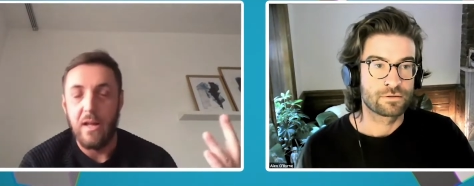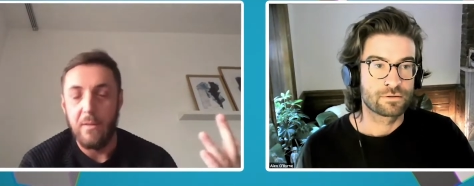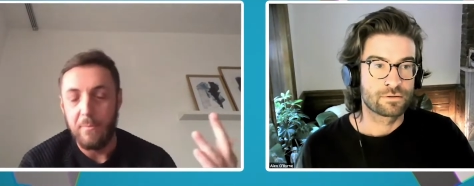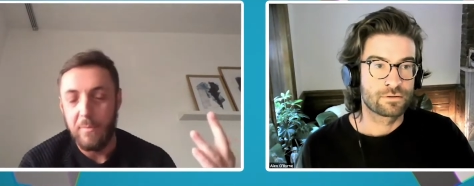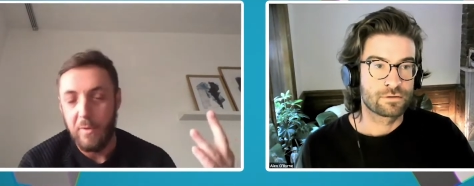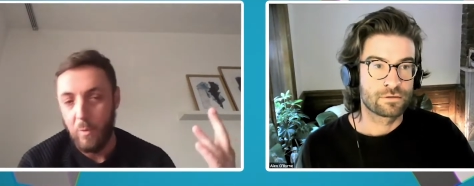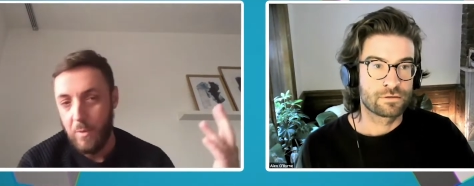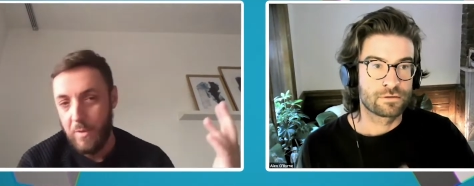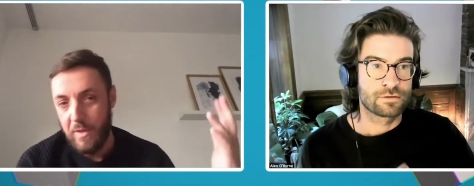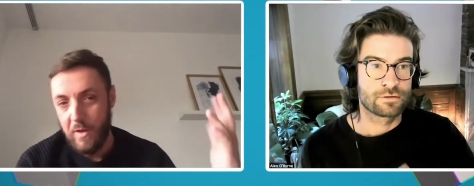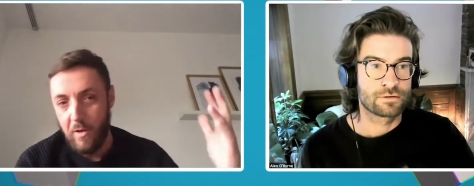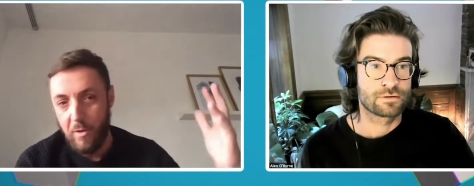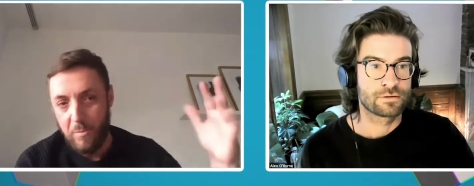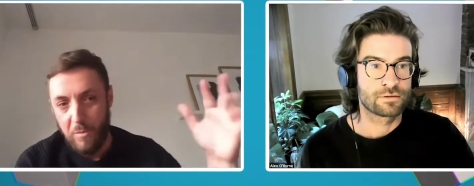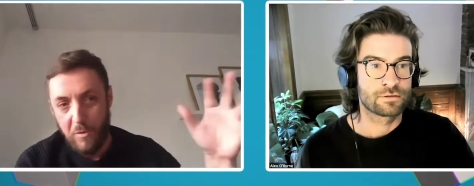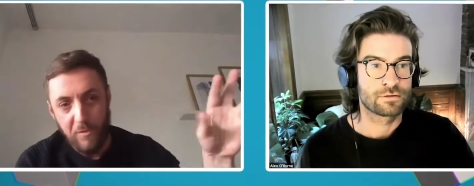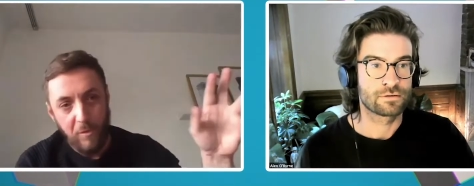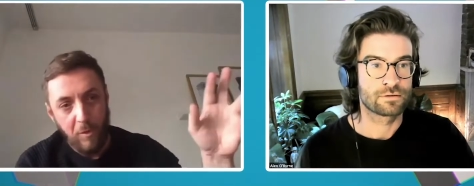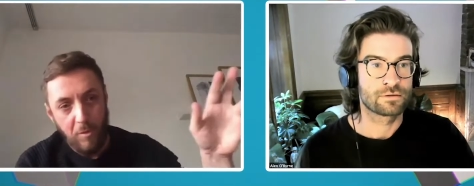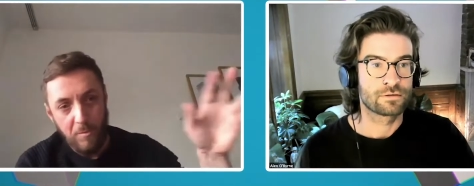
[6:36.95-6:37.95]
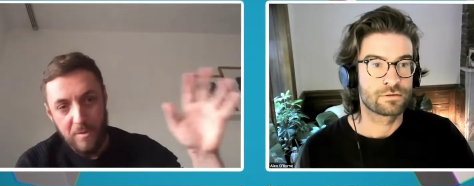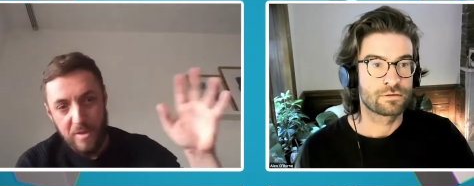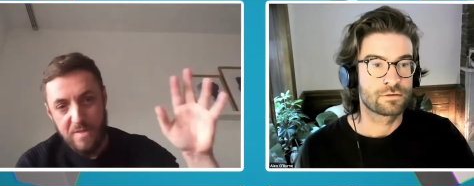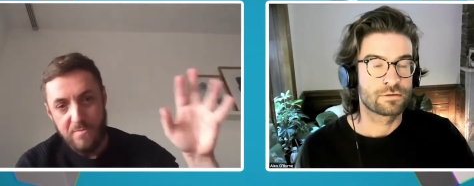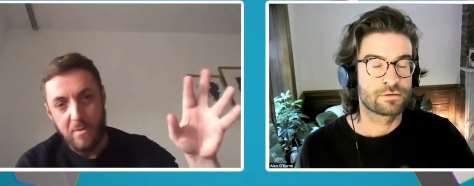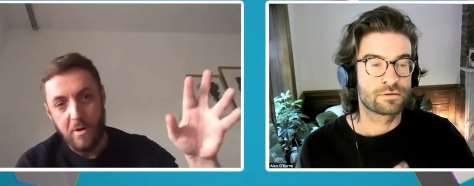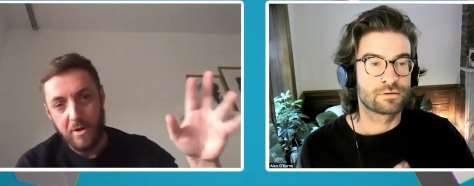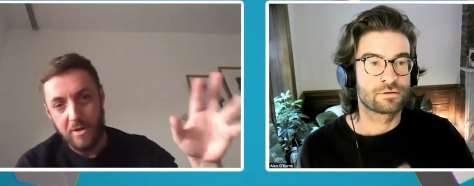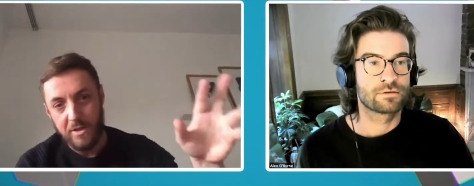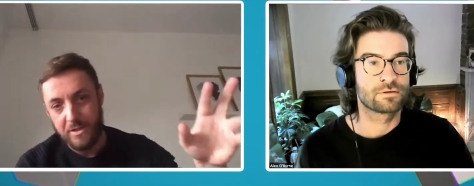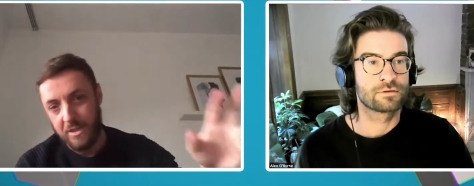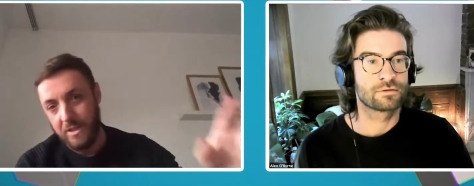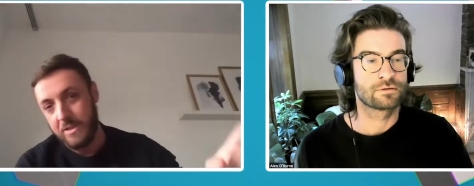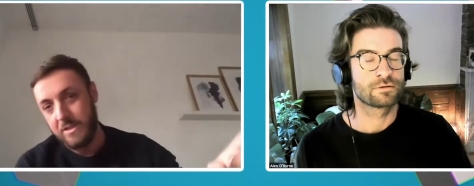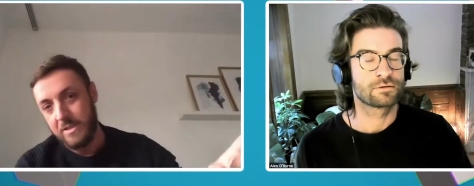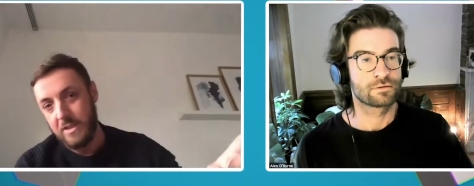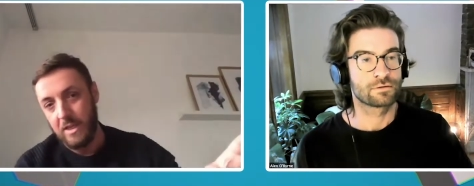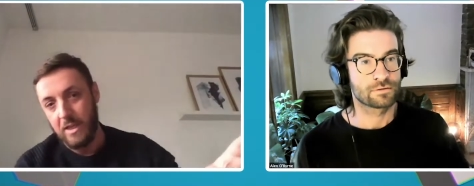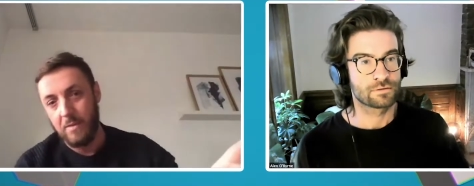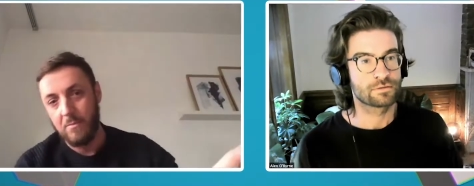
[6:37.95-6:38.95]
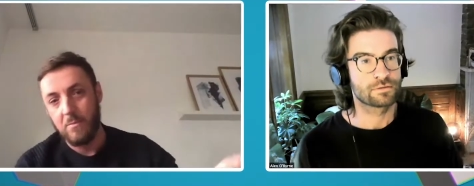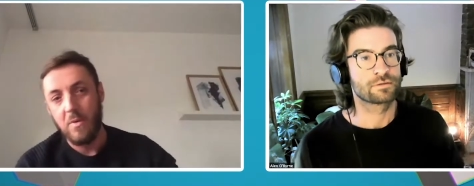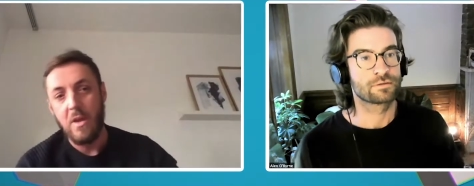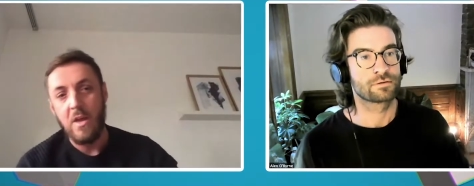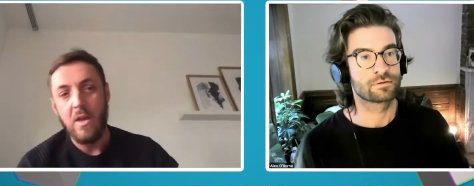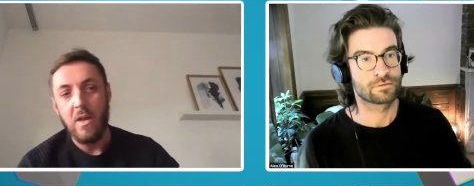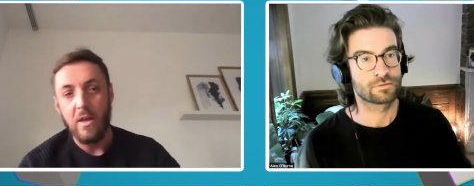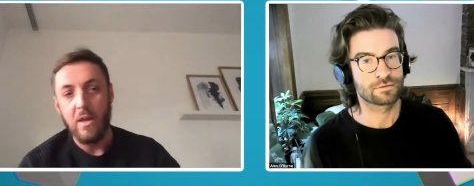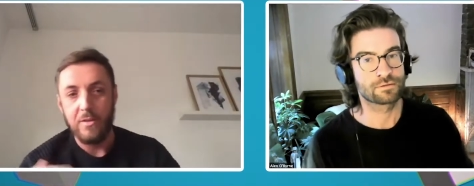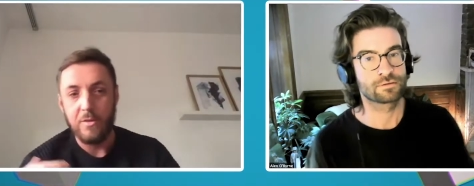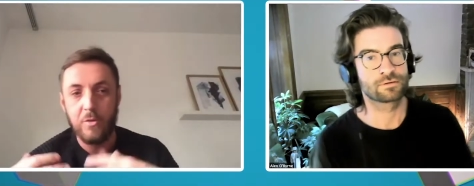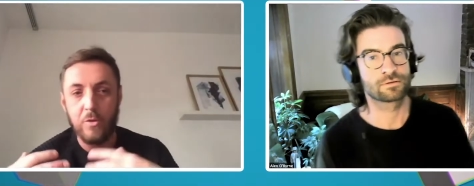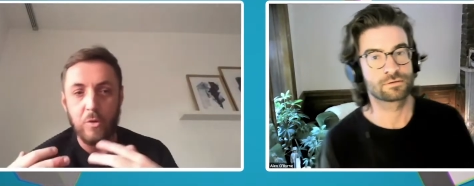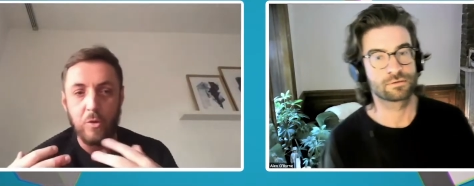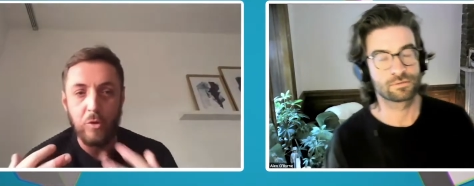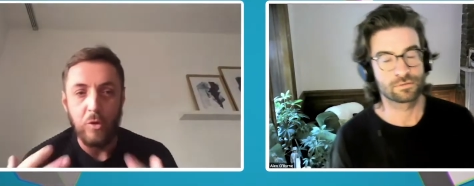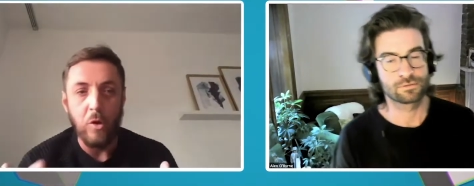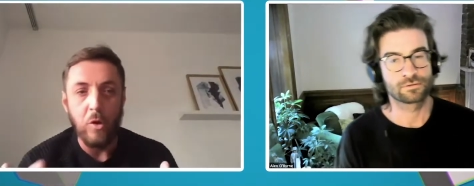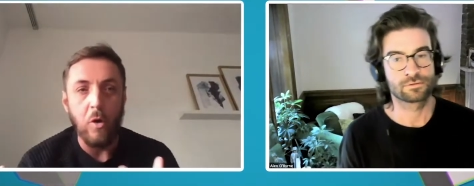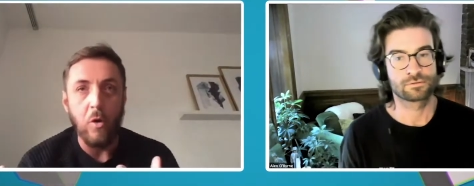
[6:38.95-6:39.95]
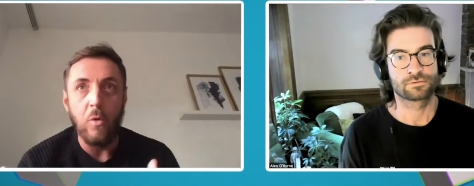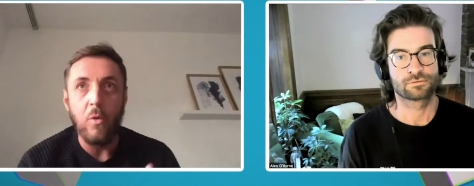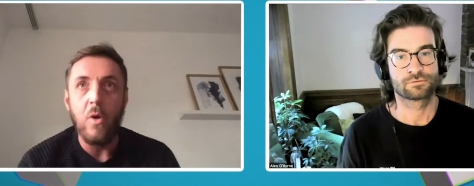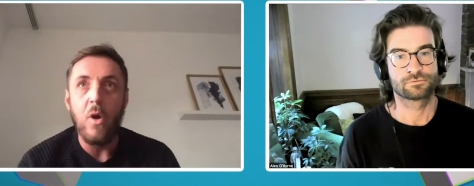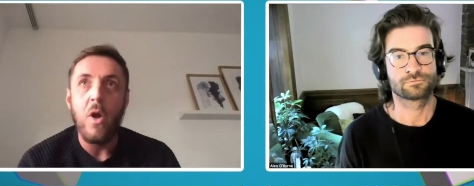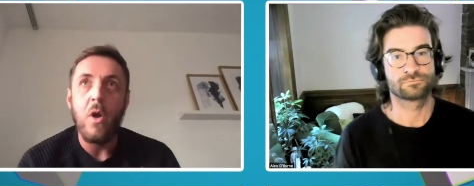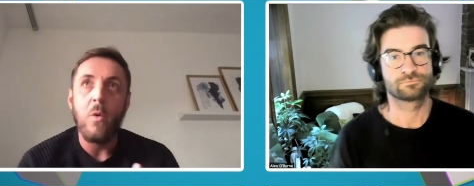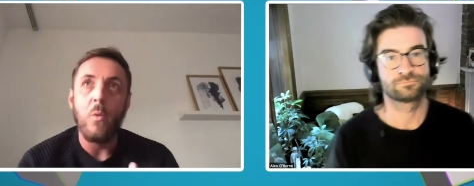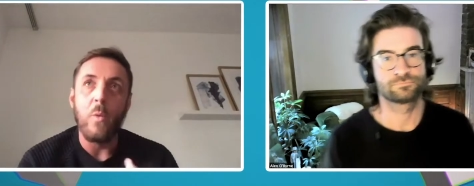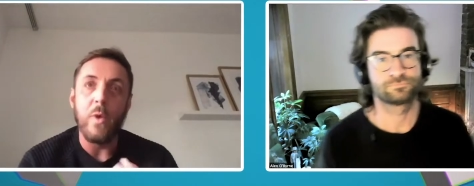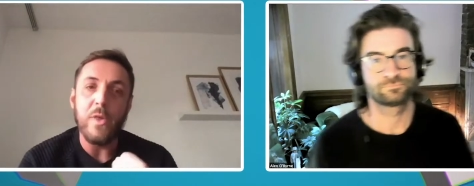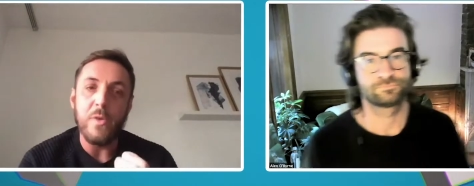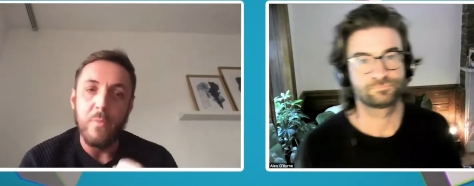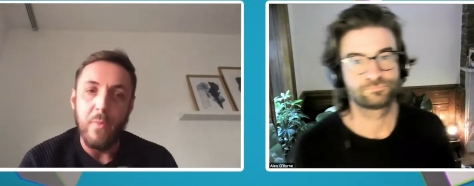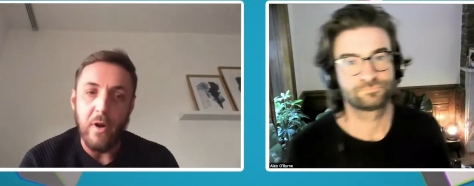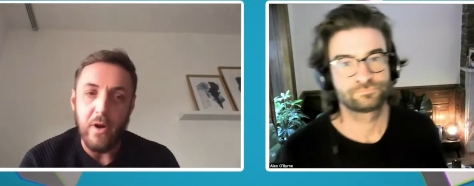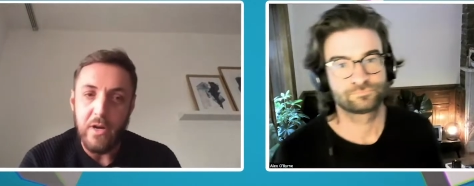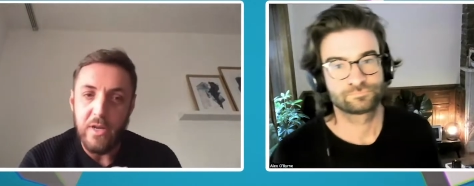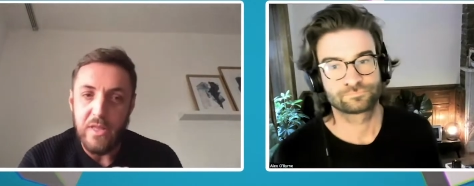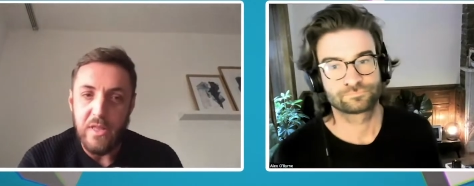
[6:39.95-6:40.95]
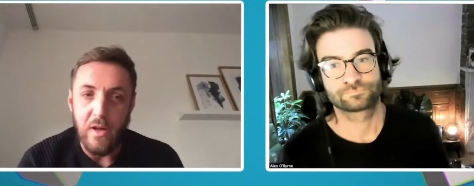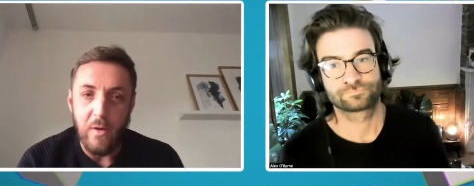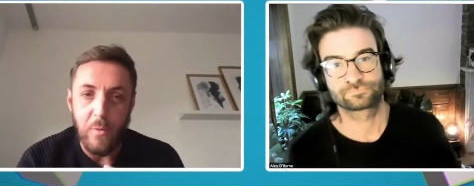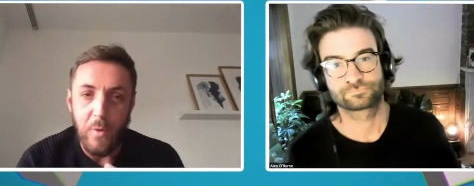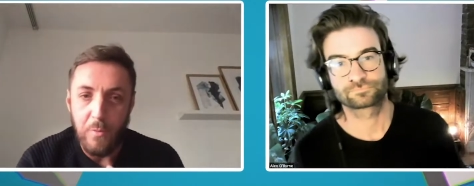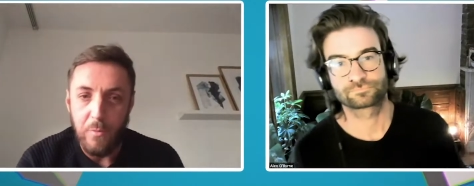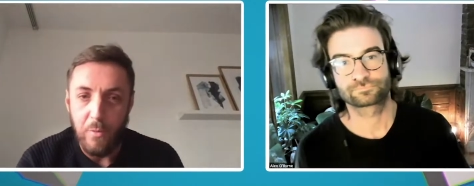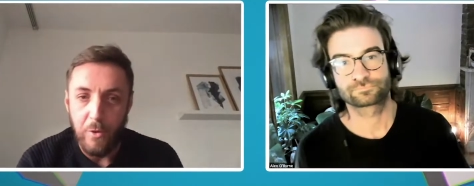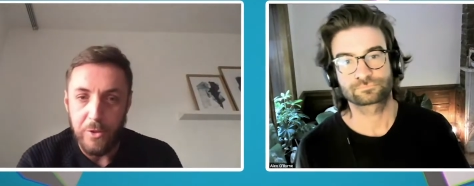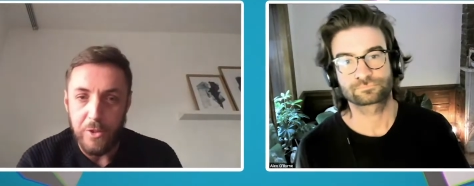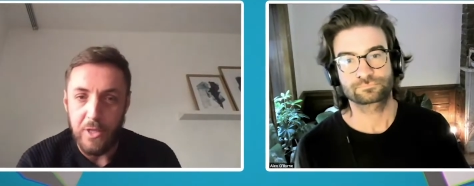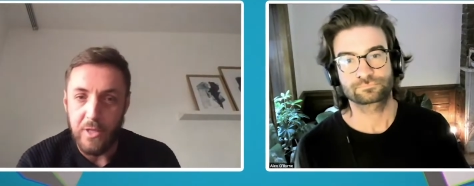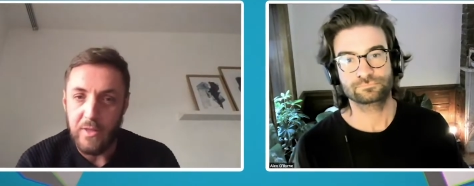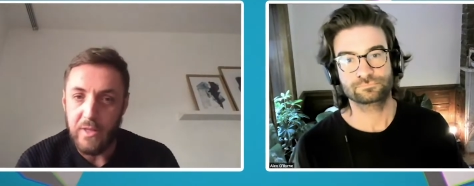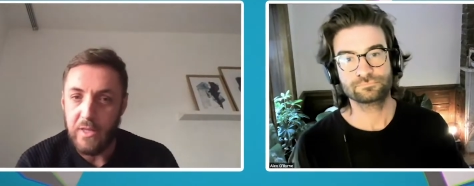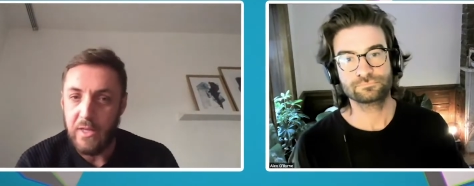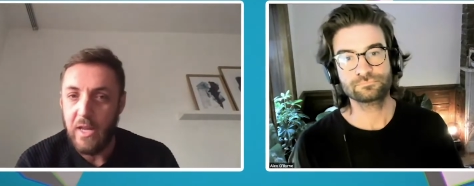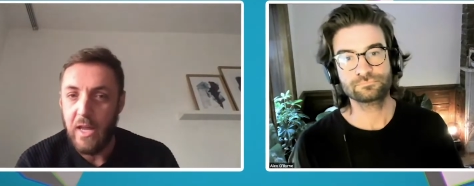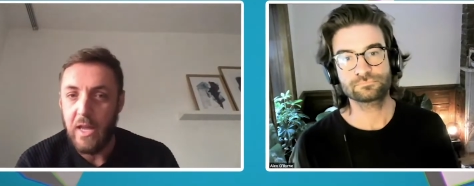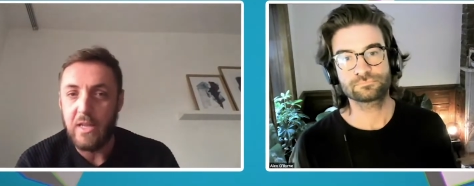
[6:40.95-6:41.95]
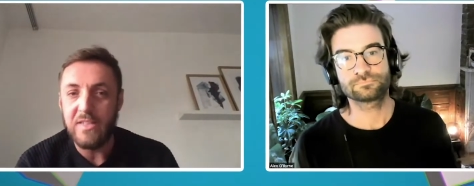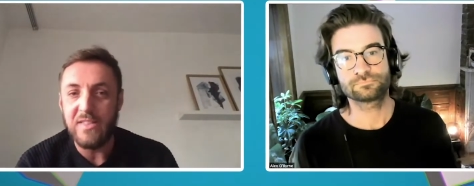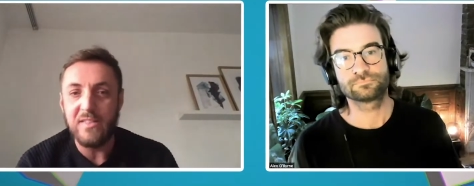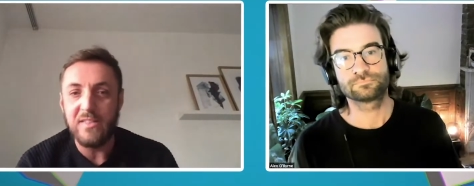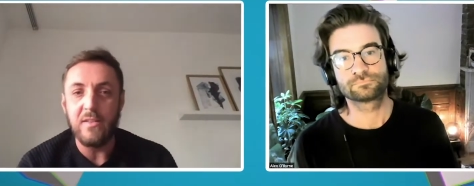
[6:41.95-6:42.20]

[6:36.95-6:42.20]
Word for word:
Speaker 1: with our performance marketing team and to know which markets are we pushing the next.